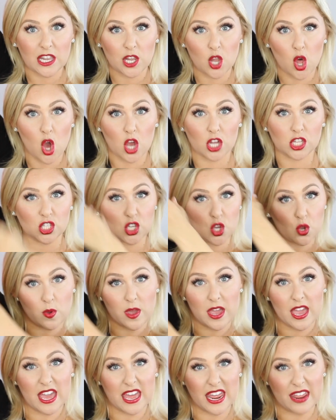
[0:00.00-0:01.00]
look to
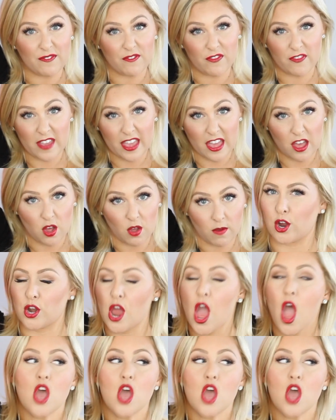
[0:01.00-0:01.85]
it and feel.